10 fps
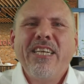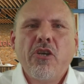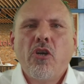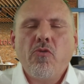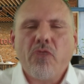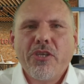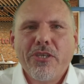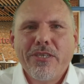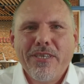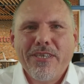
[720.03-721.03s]
code,
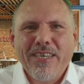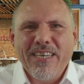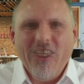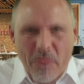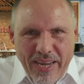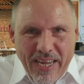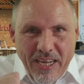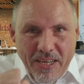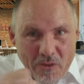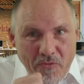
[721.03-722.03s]

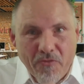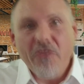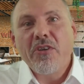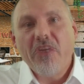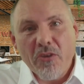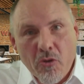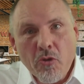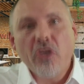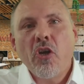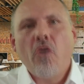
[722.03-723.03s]
making
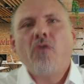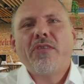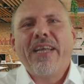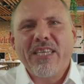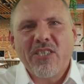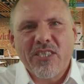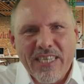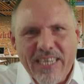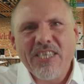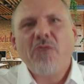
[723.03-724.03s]
good code that is
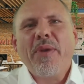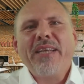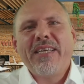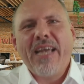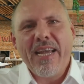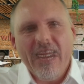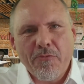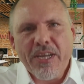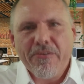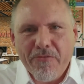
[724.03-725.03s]
easy to maintain and
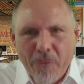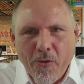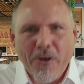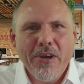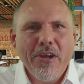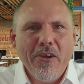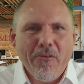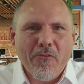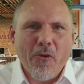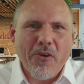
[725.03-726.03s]
read for
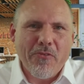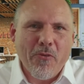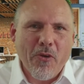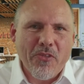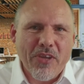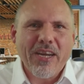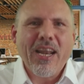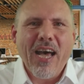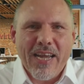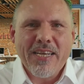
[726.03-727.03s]
the
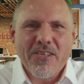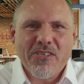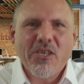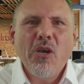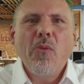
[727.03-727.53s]
clients.